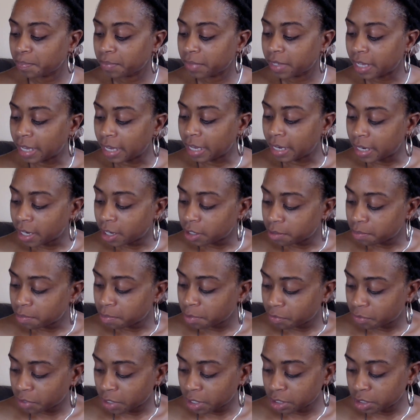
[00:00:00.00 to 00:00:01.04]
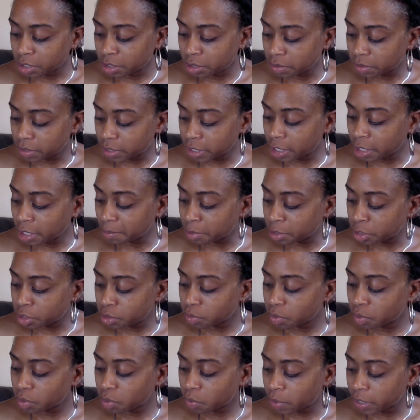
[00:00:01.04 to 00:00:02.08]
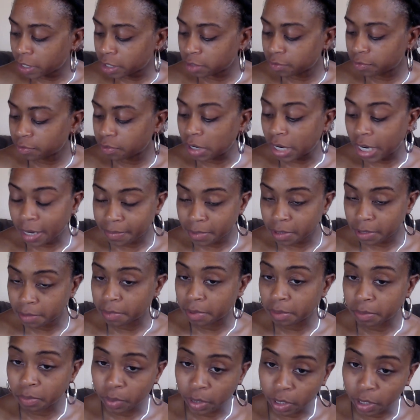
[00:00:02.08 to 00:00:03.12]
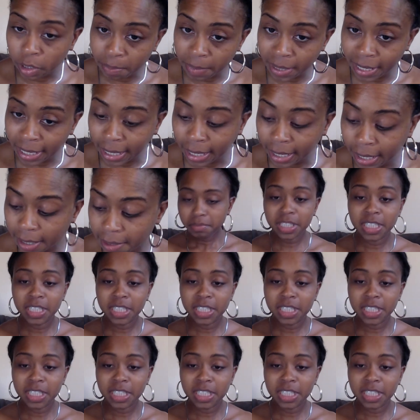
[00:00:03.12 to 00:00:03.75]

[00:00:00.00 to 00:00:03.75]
and health professionals in a mutual quest for optimum well-being.